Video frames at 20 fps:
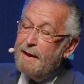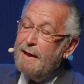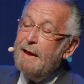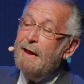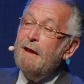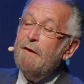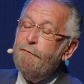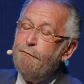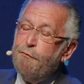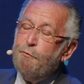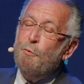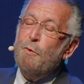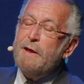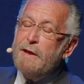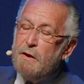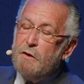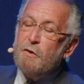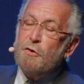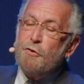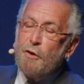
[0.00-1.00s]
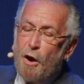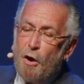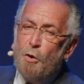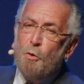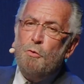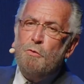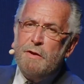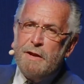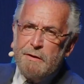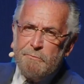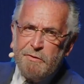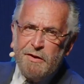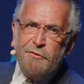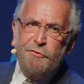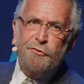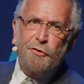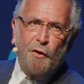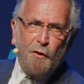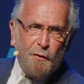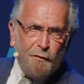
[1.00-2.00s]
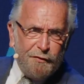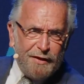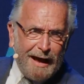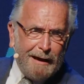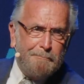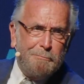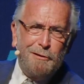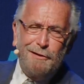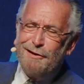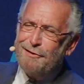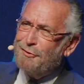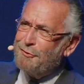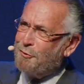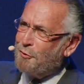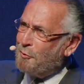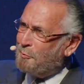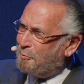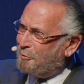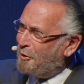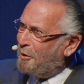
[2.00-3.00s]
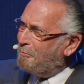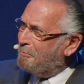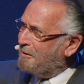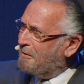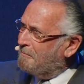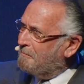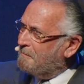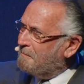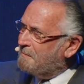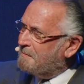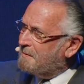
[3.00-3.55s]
if we could only resolve that political problem,